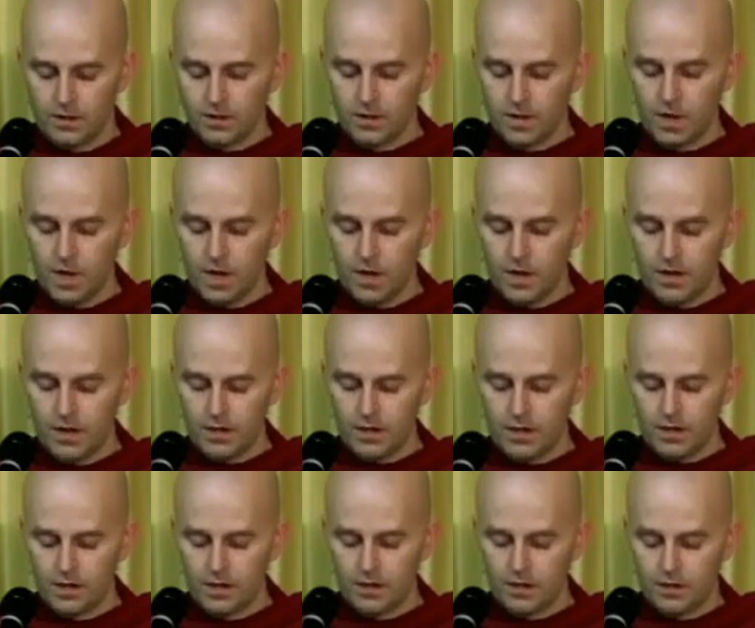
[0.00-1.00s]
They're
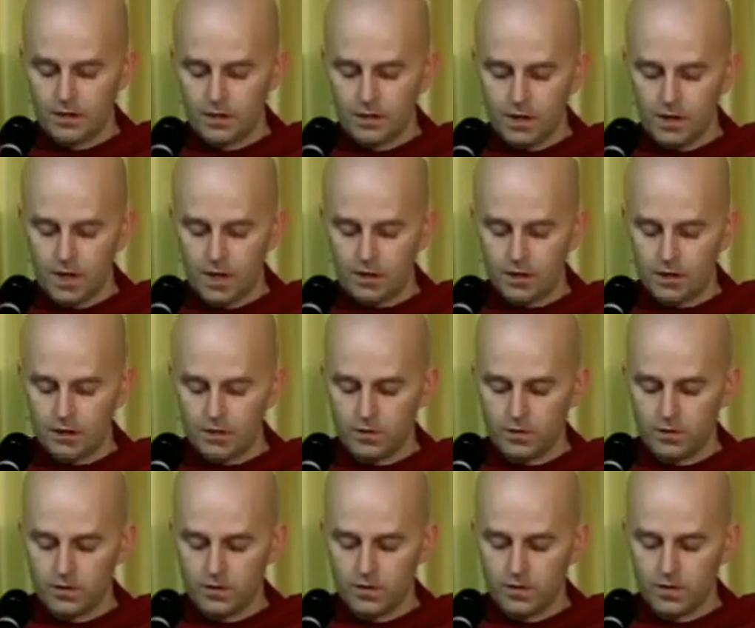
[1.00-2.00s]
haughty,
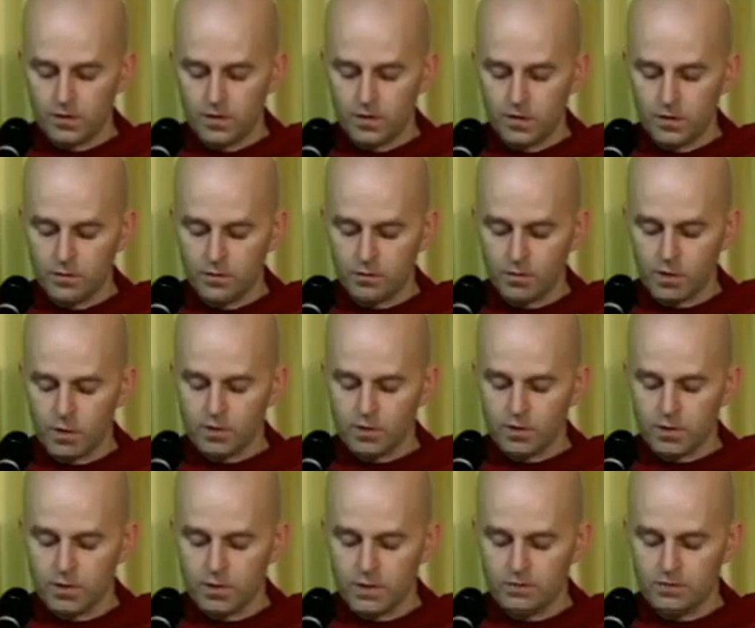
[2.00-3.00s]
hollow,
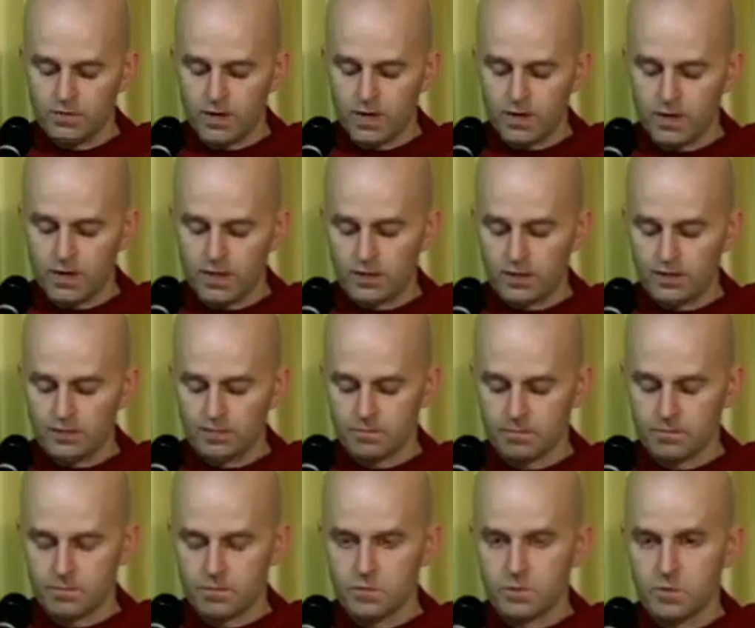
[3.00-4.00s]
personally vain.
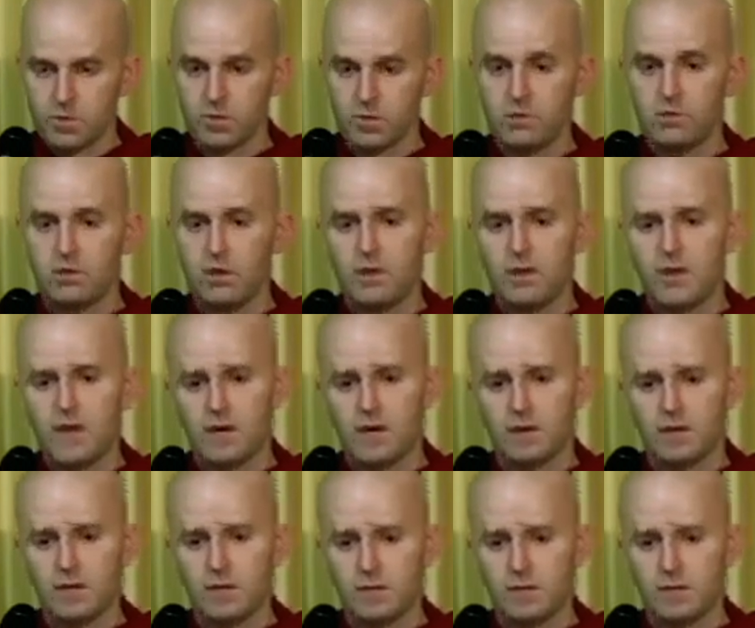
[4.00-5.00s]
So they're very
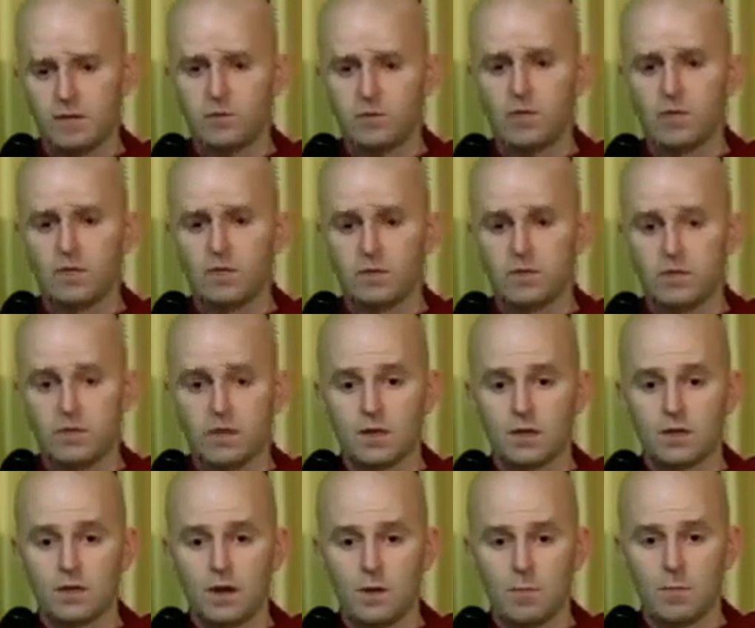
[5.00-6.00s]
arrogant. They're really
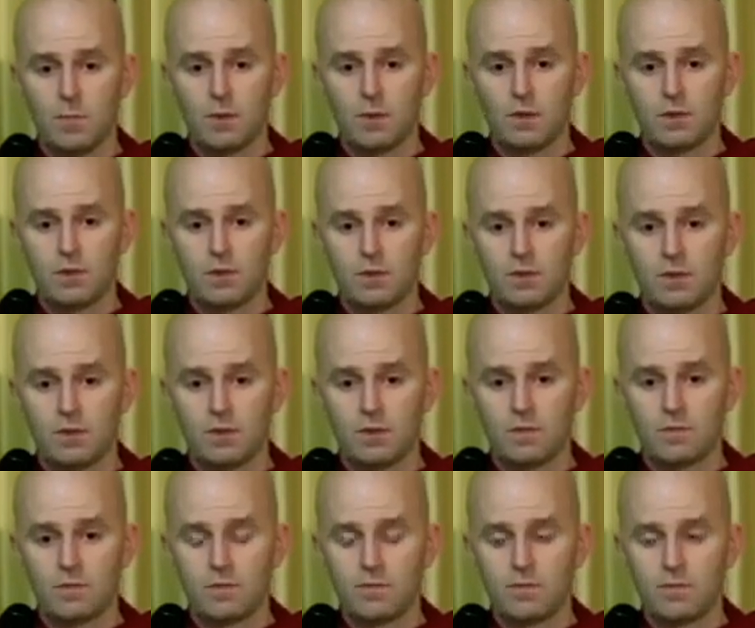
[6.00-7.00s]
stuck up.
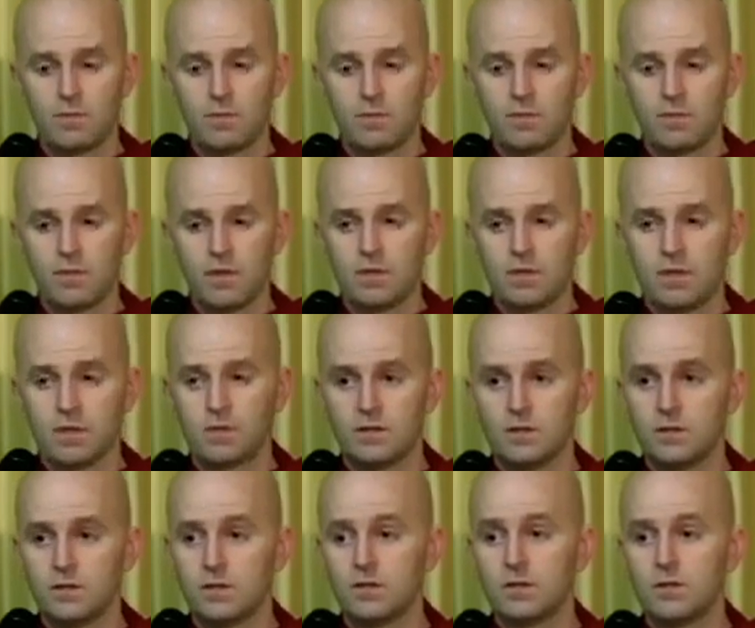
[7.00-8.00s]
They
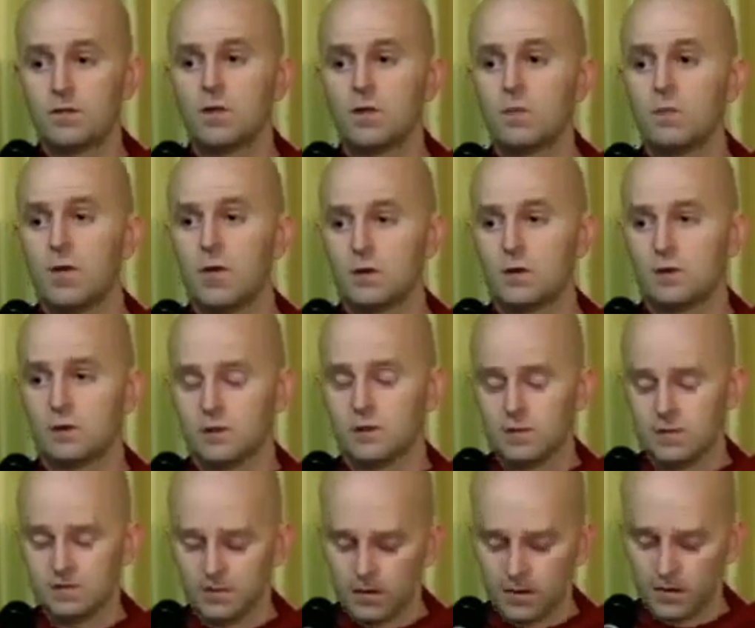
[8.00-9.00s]
think that they're better
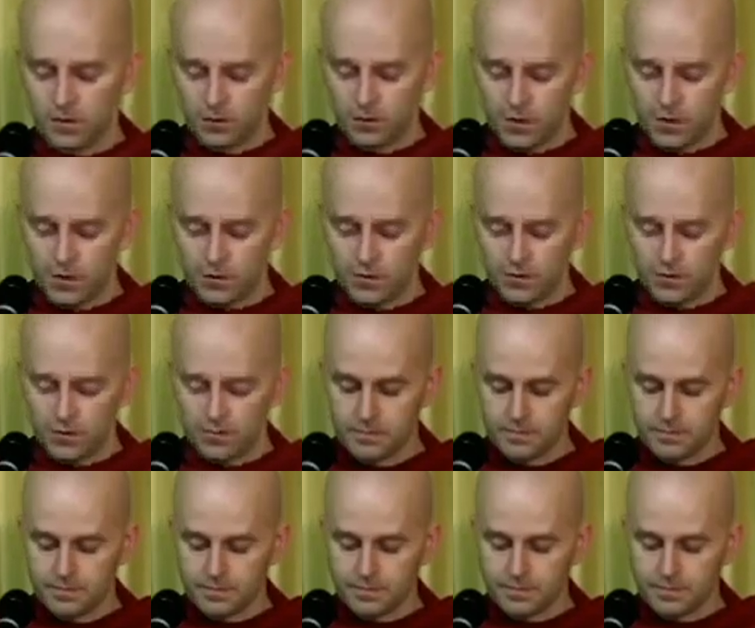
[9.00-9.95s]
than other people.